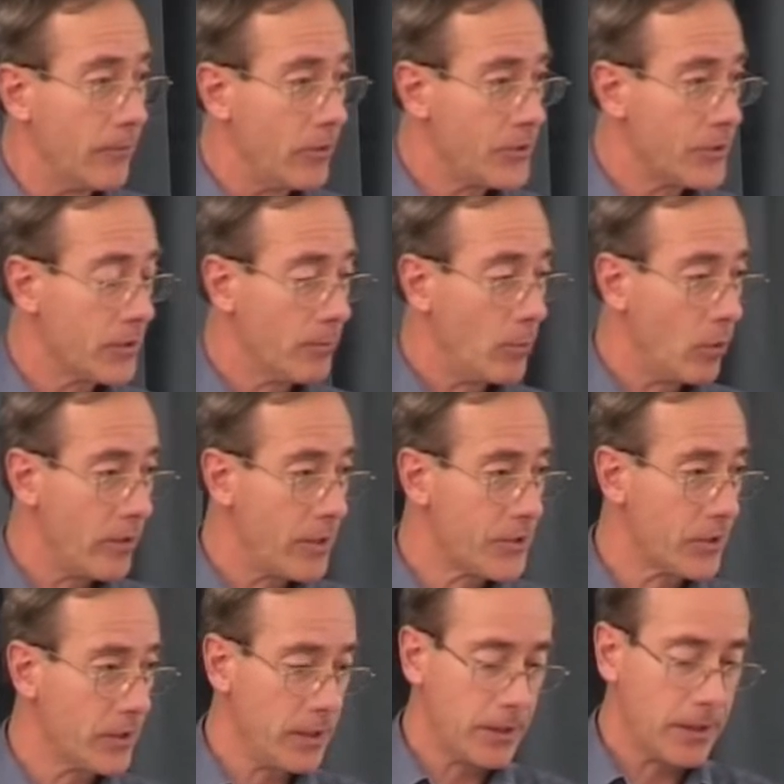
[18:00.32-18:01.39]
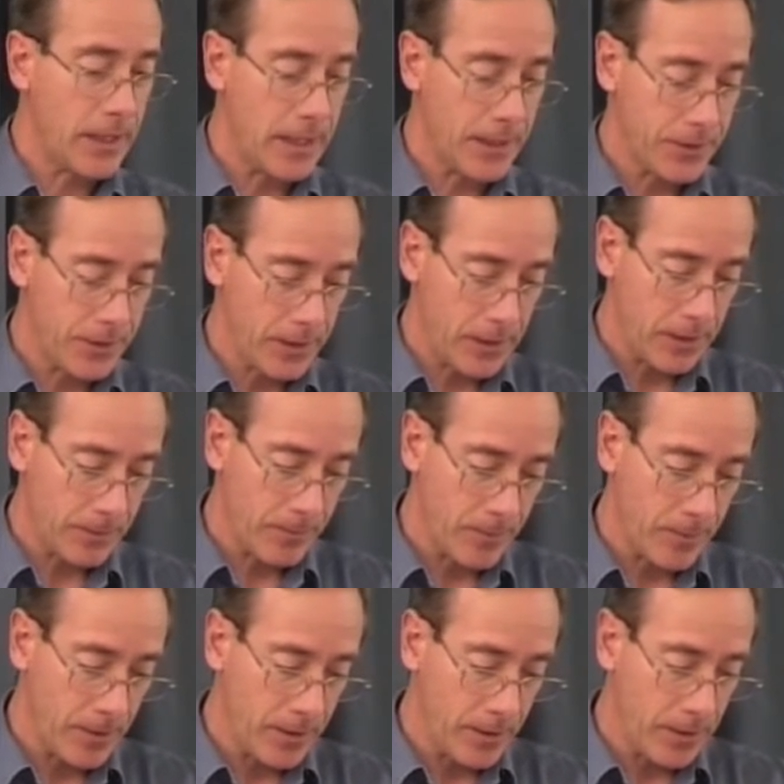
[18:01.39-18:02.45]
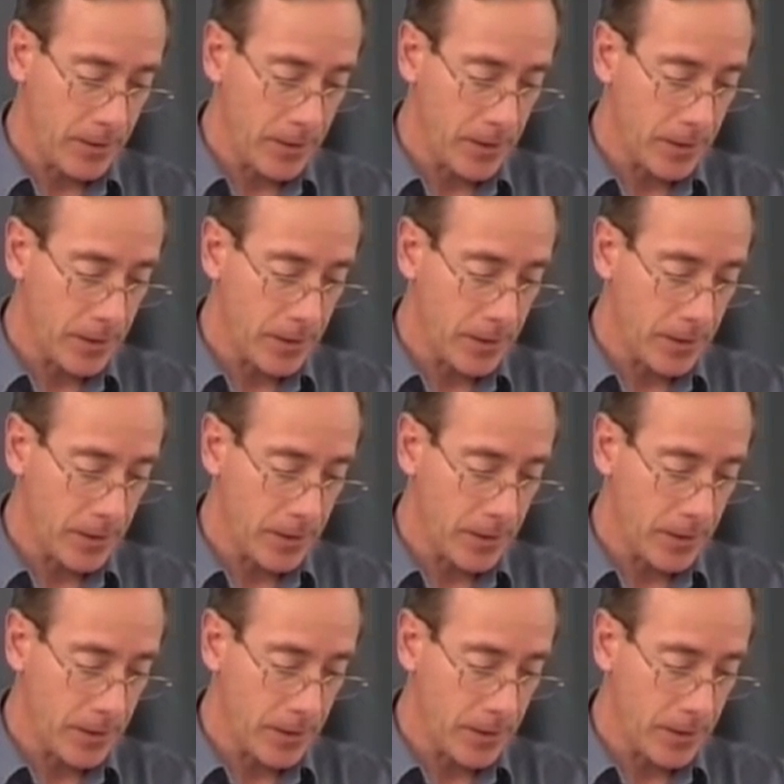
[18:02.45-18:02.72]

Then, recent, more recently than that, uh, in